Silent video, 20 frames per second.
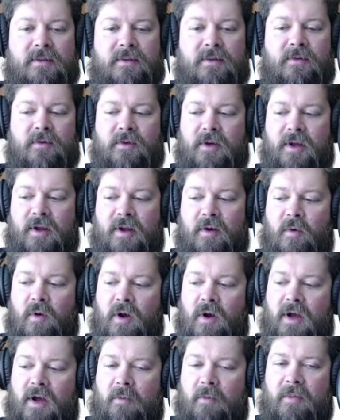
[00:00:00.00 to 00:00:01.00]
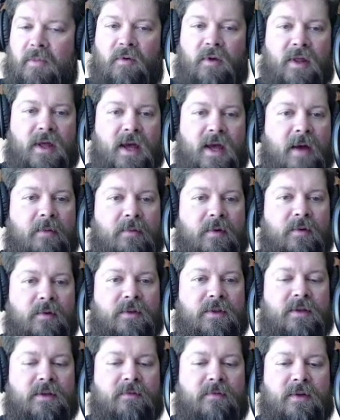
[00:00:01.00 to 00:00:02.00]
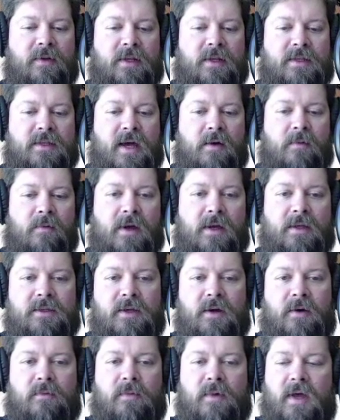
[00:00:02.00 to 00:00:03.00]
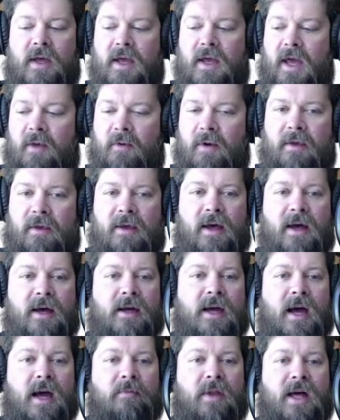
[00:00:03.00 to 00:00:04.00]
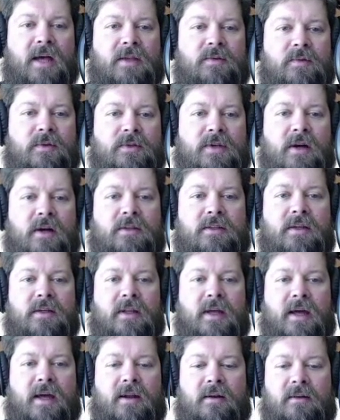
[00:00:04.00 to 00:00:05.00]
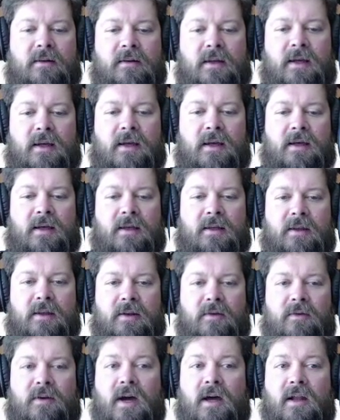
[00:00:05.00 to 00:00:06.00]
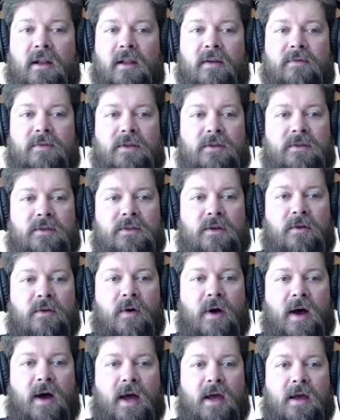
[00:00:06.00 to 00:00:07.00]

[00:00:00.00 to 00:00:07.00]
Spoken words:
gonna work, I'll be really happy with it if it does that way. So anyway, God bless. We'll talk to you later. God loves you, so do I.